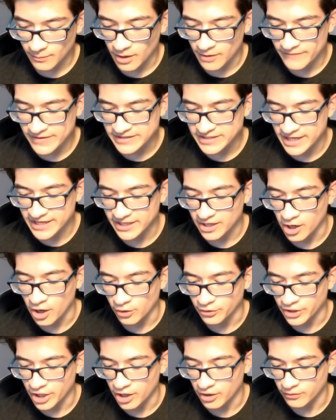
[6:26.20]
Come on, Van Dijk.
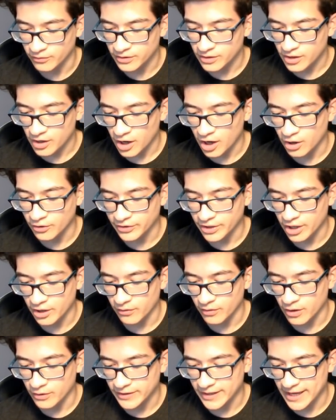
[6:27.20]
Oh, no. Oh,
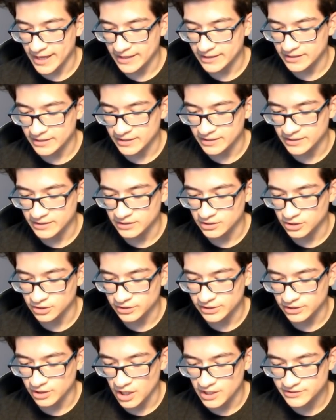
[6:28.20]
no. Okay. He
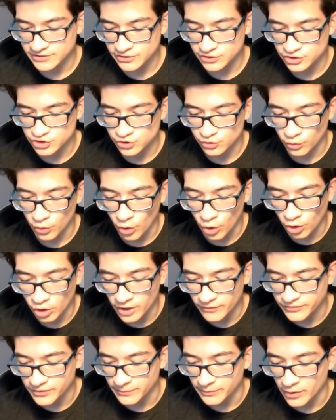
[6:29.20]
literally lost
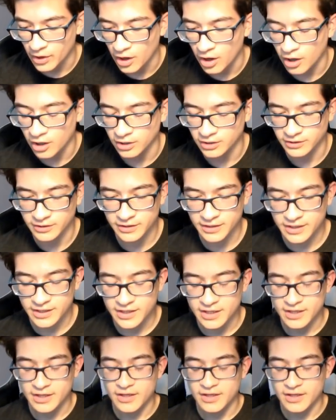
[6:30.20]
control of the ball.